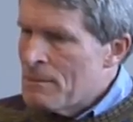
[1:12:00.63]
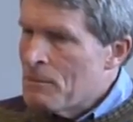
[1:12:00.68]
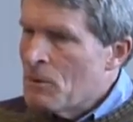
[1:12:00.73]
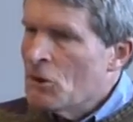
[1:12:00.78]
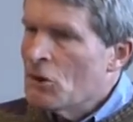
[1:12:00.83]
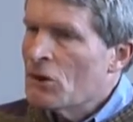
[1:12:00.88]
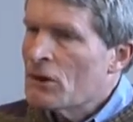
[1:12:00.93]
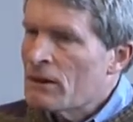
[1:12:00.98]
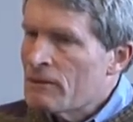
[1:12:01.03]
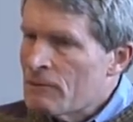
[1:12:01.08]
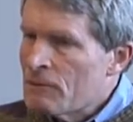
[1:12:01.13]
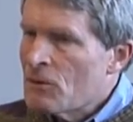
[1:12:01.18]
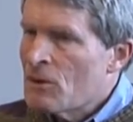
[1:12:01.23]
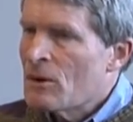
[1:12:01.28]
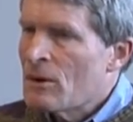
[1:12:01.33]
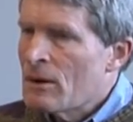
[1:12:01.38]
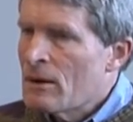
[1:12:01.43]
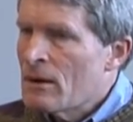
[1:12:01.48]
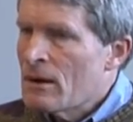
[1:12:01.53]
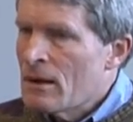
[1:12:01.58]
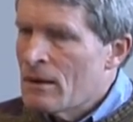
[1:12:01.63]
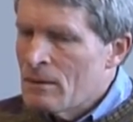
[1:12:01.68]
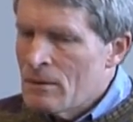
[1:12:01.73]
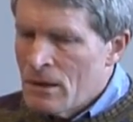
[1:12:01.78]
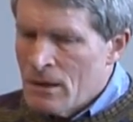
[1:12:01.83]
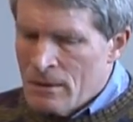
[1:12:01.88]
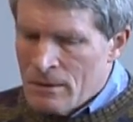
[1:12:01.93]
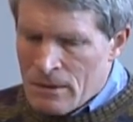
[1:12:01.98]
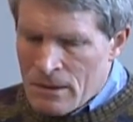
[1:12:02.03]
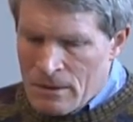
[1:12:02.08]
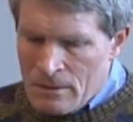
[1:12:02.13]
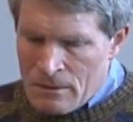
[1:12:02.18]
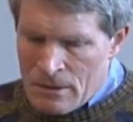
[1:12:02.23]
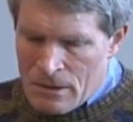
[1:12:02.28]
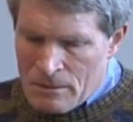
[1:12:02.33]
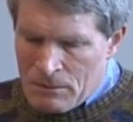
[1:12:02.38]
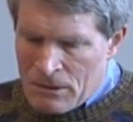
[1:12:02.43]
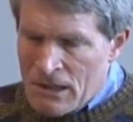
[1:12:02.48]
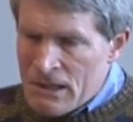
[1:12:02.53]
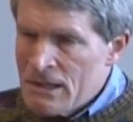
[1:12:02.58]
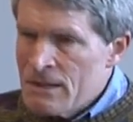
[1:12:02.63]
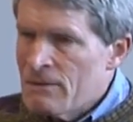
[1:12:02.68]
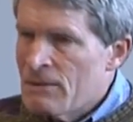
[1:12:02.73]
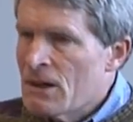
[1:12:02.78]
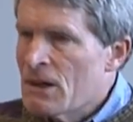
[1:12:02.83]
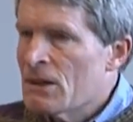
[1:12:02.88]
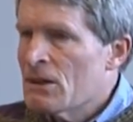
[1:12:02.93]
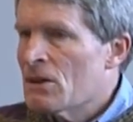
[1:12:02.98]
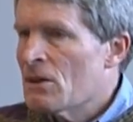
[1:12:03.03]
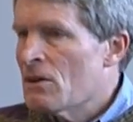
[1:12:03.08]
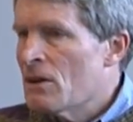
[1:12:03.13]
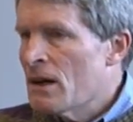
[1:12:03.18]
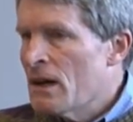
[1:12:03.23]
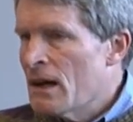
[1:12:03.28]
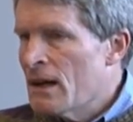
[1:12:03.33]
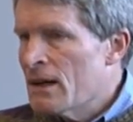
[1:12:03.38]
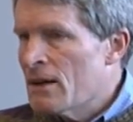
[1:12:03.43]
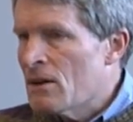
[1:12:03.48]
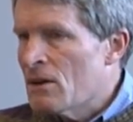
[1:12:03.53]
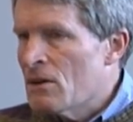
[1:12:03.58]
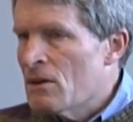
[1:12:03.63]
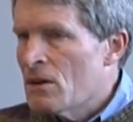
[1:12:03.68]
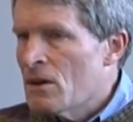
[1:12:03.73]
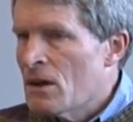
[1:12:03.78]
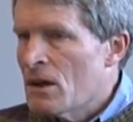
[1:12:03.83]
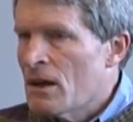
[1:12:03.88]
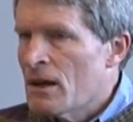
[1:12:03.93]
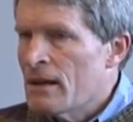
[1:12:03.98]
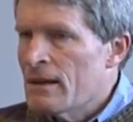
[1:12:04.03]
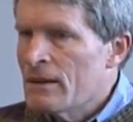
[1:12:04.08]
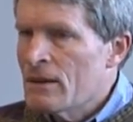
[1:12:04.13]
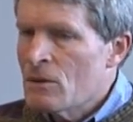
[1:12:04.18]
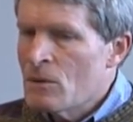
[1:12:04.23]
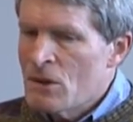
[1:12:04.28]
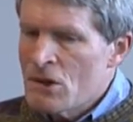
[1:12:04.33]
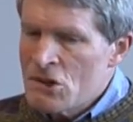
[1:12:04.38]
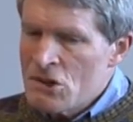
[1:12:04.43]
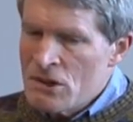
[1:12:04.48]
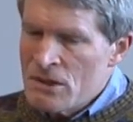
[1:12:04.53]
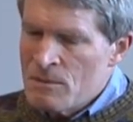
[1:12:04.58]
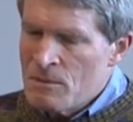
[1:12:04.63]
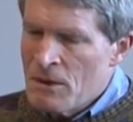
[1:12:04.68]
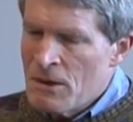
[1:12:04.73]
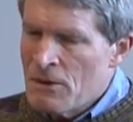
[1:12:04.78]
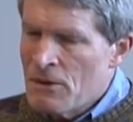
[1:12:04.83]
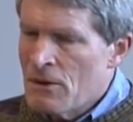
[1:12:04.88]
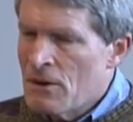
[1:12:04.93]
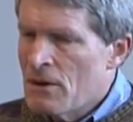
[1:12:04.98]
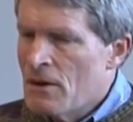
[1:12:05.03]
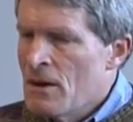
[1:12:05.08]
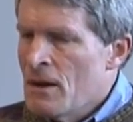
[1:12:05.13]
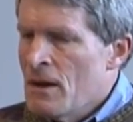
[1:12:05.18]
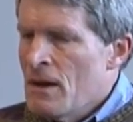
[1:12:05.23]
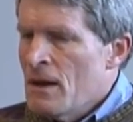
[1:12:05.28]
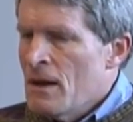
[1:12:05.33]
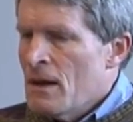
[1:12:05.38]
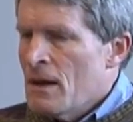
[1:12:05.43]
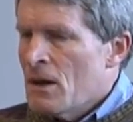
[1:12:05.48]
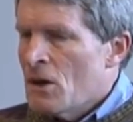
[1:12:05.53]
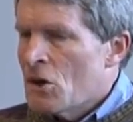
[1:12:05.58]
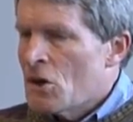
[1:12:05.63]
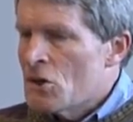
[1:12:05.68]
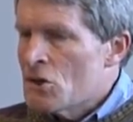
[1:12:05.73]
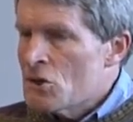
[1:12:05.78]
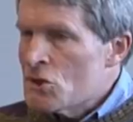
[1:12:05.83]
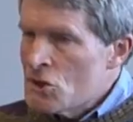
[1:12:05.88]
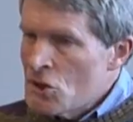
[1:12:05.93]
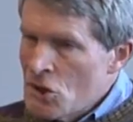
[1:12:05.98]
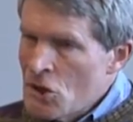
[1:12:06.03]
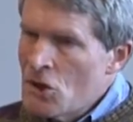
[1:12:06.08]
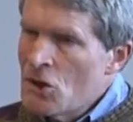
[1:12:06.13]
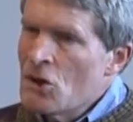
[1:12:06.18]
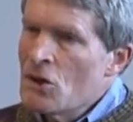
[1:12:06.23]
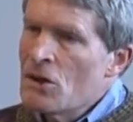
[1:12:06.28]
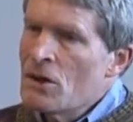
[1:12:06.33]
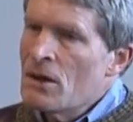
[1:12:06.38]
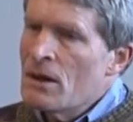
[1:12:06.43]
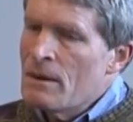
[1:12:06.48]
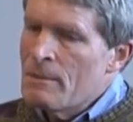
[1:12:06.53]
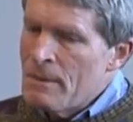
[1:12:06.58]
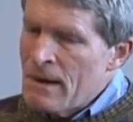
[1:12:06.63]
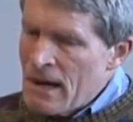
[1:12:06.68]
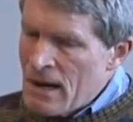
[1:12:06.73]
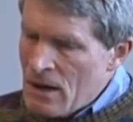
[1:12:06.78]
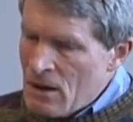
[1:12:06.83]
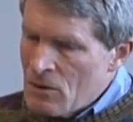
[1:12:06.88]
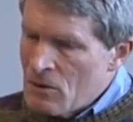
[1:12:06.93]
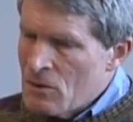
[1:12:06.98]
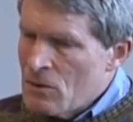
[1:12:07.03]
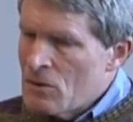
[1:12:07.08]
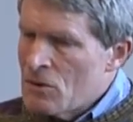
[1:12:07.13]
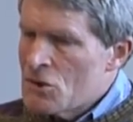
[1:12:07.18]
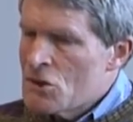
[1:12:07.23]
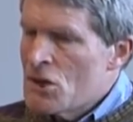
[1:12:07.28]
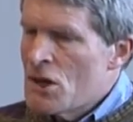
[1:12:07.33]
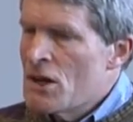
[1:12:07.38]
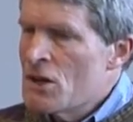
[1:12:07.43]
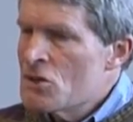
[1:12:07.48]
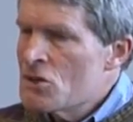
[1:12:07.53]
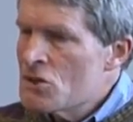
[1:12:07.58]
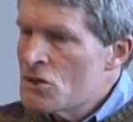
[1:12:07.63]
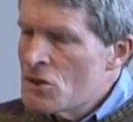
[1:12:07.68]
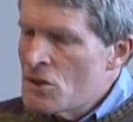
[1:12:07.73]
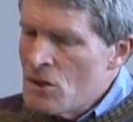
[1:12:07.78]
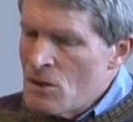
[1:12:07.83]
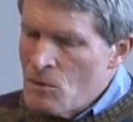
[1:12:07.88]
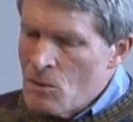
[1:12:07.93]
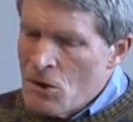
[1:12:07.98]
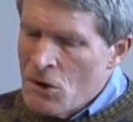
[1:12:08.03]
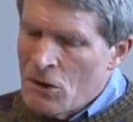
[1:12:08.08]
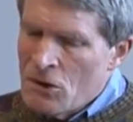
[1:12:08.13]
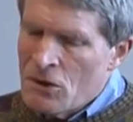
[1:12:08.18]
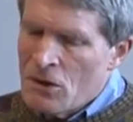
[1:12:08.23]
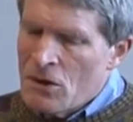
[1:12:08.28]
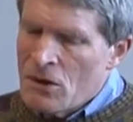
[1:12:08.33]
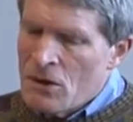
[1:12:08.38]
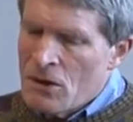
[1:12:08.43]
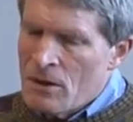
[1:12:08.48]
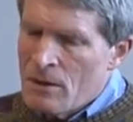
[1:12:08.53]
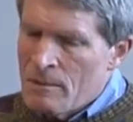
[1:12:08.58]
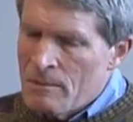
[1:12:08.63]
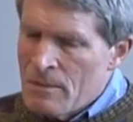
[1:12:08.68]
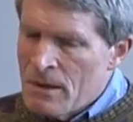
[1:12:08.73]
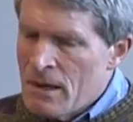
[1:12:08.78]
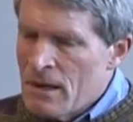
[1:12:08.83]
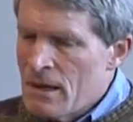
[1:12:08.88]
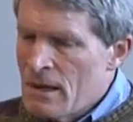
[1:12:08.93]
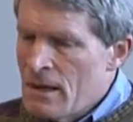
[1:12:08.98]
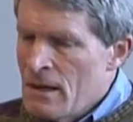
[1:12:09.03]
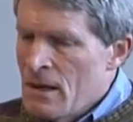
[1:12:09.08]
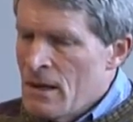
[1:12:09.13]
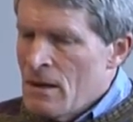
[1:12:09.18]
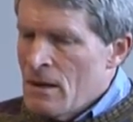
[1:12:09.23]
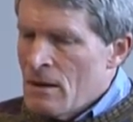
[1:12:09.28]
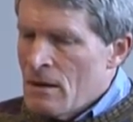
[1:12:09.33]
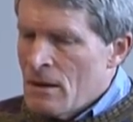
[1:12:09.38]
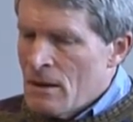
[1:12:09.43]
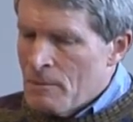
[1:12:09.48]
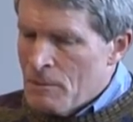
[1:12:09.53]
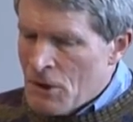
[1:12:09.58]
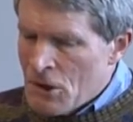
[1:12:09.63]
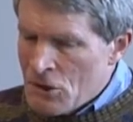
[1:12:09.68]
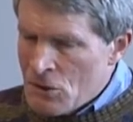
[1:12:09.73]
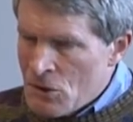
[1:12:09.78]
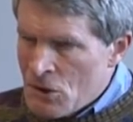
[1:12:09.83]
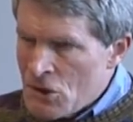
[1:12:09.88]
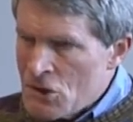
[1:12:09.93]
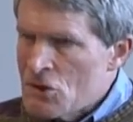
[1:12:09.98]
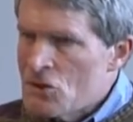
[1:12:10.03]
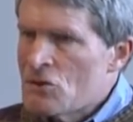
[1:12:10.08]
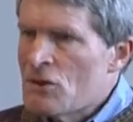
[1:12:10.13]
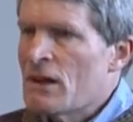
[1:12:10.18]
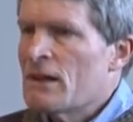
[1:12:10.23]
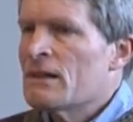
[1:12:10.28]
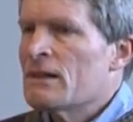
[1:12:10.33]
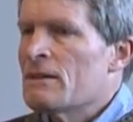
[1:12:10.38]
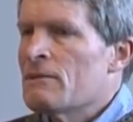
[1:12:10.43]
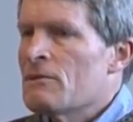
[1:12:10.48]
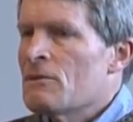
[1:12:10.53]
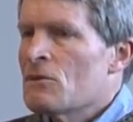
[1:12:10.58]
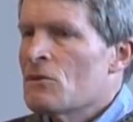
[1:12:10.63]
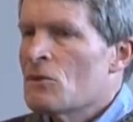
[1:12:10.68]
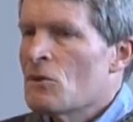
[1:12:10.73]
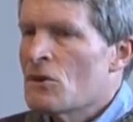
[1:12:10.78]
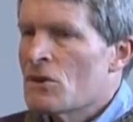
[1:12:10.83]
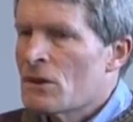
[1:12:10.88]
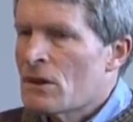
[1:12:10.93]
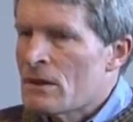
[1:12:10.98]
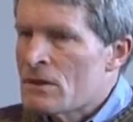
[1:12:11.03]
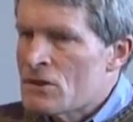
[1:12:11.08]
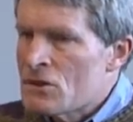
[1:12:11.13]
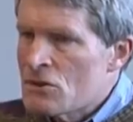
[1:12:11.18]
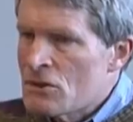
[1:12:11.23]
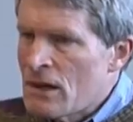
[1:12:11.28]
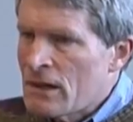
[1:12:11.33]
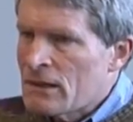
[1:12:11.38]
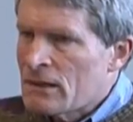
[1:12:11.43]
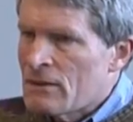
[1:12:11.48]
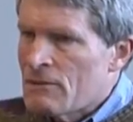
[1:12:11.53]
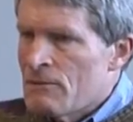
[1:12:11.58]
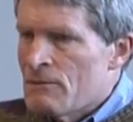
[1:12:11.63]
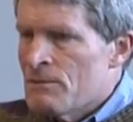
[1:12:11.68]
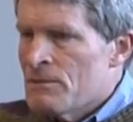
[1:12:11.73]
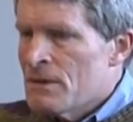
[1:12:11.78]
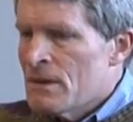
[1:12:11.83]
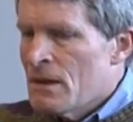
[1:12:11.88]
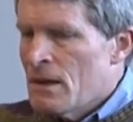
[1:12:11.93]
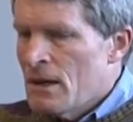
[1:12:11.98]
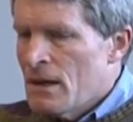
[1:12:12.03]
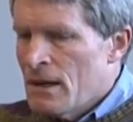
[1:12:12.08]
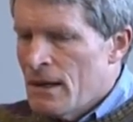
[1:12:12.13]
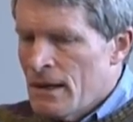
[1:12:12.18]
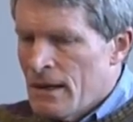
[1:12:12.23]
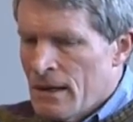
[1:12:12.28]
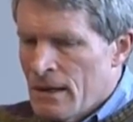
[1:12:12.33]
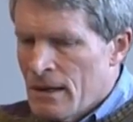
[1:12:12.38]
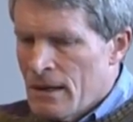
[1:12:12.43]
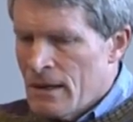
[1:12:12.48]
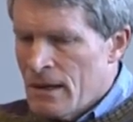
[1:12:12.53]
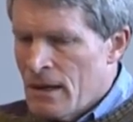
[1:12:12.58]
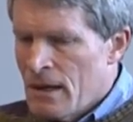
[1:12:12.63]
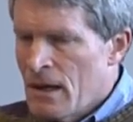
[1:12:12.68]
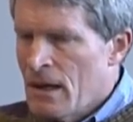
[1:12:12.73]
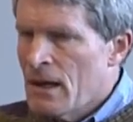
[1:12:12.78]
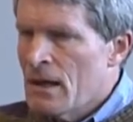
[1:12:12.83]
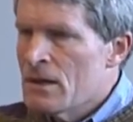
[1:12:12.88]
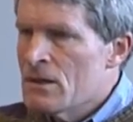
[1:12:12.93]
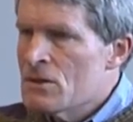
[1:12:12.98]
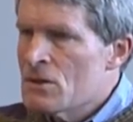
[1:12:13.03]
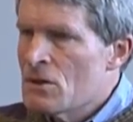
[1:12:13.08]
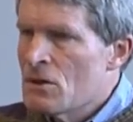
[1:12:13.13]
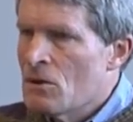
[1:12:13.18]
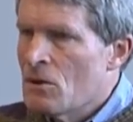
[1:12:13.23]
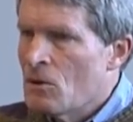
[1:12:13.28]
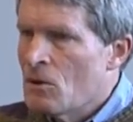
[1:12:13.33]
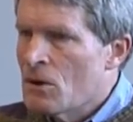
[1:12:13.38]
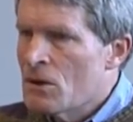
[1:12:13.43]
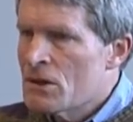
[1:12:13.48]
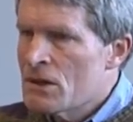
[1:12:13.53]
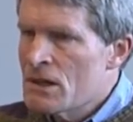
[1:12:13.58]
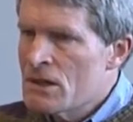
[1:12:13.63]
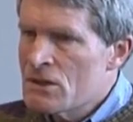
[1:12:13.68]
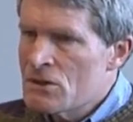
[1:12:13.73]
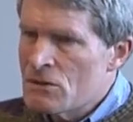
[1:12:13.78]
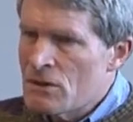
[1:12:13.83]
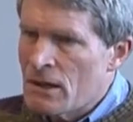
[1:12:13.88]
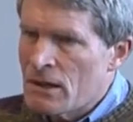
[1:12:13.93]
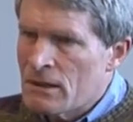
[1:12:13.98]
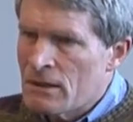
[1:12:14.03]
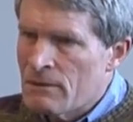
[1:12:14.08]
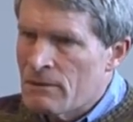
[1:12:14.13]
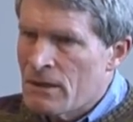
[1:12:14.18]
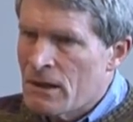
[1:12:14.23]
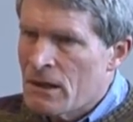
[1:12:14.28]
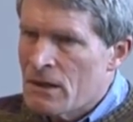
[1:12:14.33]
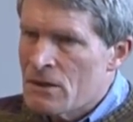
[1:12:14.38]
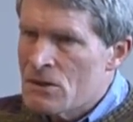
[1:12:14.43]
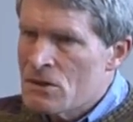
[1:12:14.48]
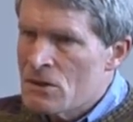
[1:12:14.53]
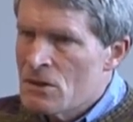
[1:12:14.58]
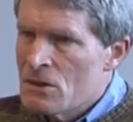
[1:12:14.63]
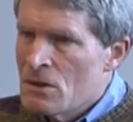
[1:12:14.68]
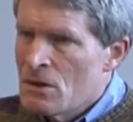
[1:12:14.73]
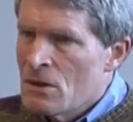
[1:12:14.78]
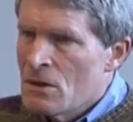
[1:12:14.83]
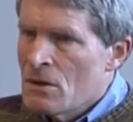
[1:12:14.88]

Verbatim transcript: people looking for a, a, a, place to vent their anger. And the question is whether a concern about changes in the world are going to be put to constructive, toward constructive uh, ends or destructive ends.